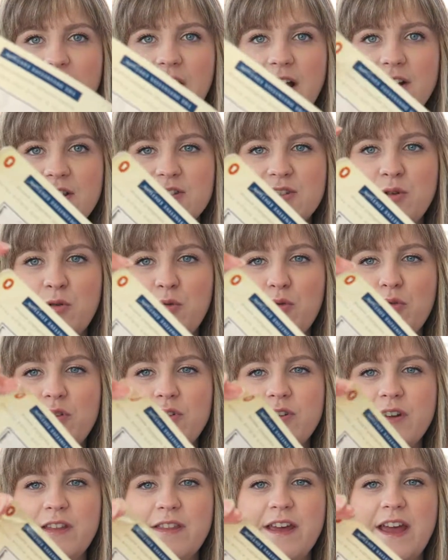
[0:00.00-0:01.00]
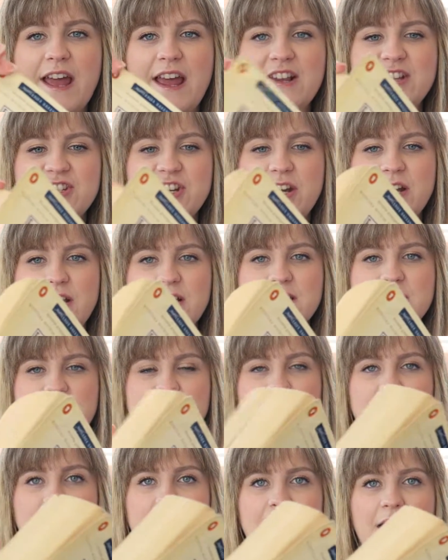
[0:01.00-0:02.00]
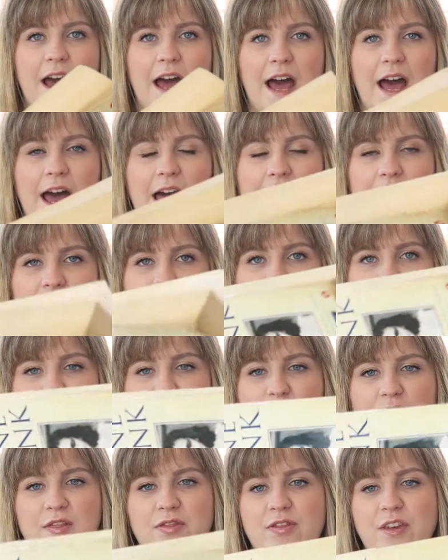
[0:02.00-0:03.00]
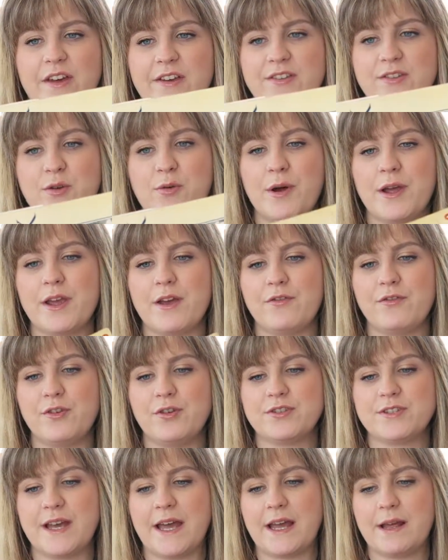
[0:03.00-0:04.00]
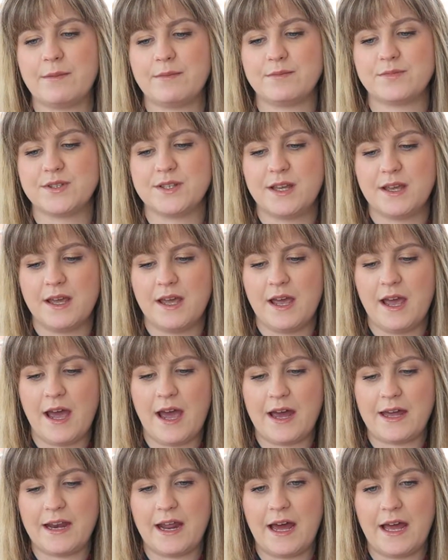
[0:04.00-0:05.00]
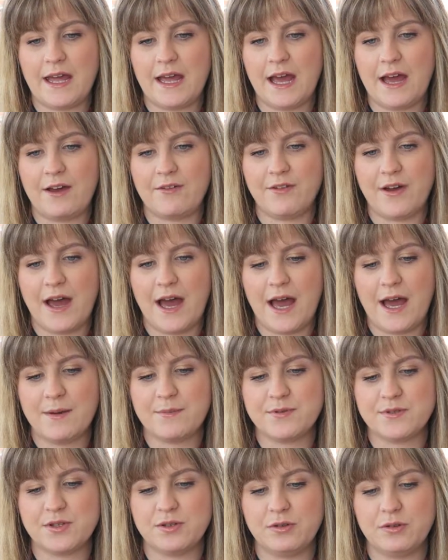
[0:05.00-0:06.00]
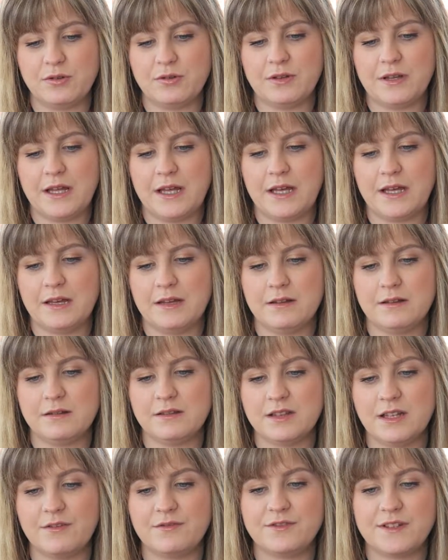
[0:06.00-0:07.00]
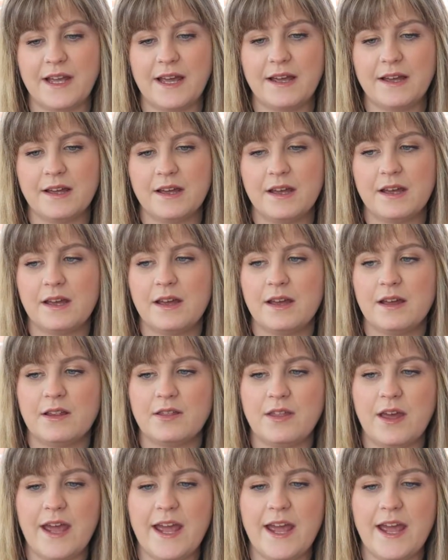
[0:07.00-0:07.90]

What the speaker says: and torn at edges. I have read this quite a few times and I have absolutely loved it.